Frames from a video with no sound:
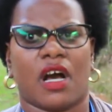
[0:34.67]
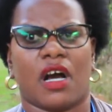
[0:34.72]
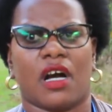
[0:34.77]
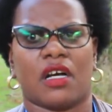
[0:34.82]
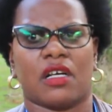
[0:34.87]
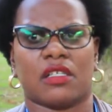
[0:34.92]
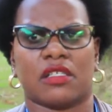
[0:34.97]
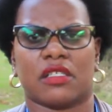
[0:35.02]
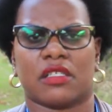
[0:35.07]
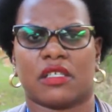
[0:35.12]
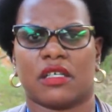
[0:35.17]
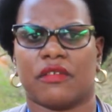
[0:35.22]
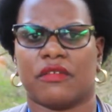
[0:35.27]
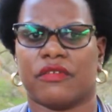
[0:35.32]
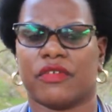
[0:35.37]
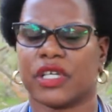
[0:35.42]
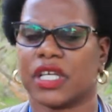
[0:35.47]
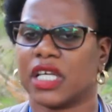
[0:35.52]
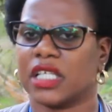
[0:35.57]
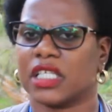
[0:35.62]
and
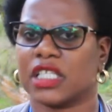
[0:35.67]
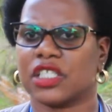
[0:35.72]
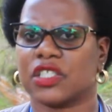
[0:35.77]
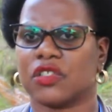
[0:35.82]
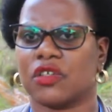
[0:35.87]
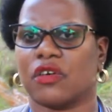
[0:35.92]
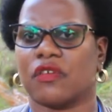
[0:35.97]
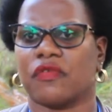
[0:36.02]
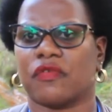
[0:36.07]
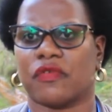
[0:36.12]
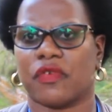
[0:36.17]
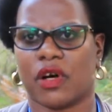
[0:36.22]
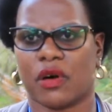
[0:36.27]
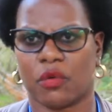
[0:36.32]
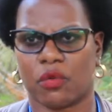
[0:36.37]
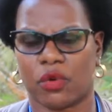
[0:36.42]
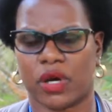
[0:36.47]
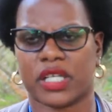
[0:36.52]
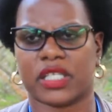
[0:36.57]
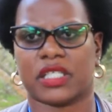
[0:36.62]
regardless of
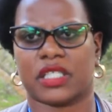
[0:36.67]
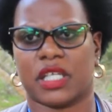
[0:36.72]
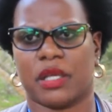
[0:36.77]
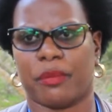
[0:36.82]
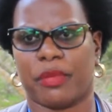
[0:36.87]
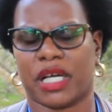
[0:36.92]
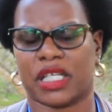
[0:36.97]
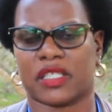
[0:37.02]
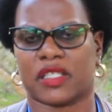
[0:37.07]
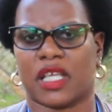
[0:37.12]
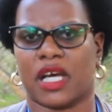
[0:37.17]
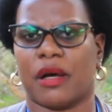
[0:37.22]
what impact